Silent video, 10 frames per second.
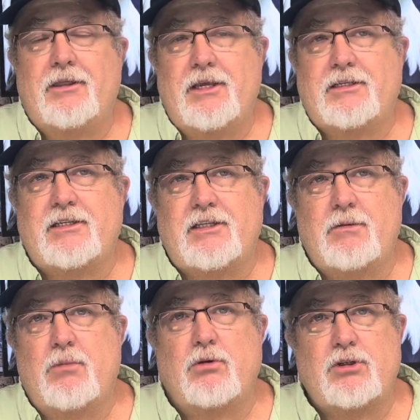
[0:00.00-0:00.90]
This is
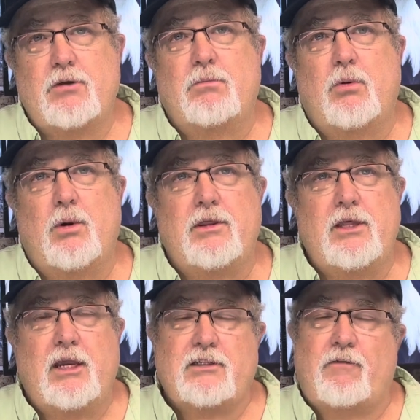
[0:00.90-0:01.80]
the most important
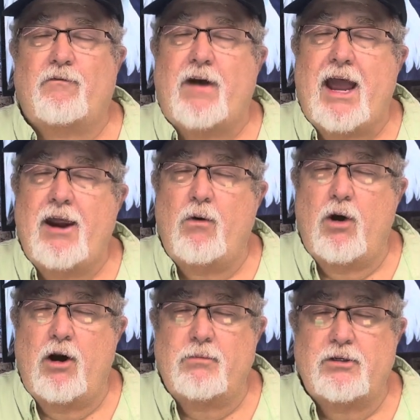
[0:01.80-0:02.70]
thing.
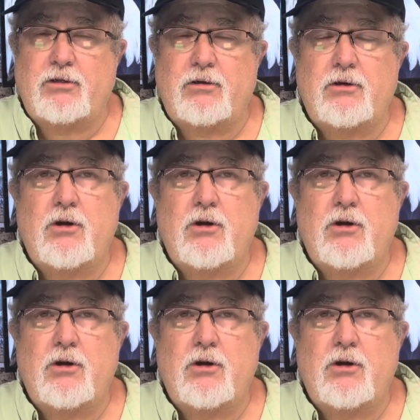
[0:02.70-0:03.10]
Firearms